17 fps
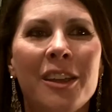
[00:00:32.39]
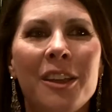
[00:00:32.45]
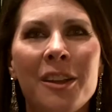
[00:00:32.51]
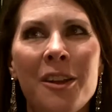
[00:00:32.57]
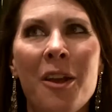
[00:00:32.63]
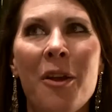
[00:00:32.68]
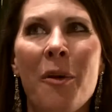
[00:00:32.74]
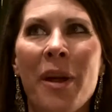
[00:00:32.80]

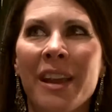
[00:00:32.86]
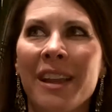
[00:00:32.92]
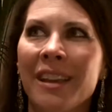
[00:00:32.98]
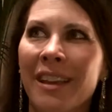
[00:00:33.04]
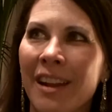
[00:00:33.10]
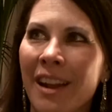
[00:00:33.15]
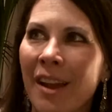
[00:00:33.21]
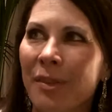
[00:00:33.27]
you know, I
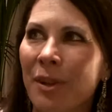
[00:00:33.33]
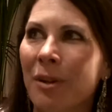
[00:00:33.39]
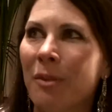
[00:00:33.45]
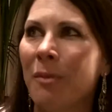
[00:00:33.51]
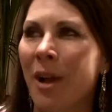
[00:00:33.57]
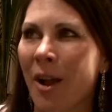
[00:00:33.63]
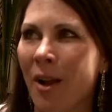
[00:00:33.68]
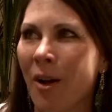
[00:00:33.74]
can get out there
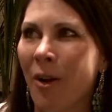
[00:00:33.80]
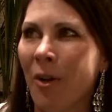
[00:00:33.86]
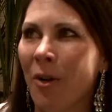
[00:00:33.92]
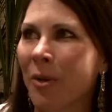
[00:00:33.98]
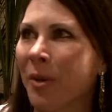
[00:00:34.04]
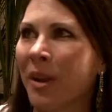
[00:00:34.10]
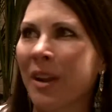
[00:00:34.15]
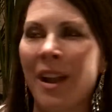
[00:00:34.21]
on my
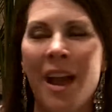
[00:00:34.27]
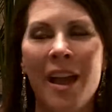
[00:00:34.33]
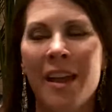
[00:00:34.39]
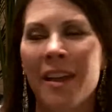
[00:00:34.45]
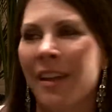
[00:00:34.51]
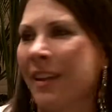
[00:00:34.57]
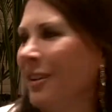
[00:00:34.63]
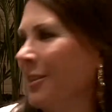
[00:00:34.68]
own and
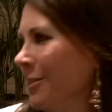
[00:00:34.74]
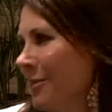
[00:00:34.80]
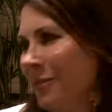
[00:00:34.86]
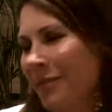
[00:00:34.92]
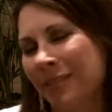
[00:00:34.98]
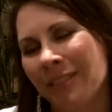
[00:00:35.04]
I and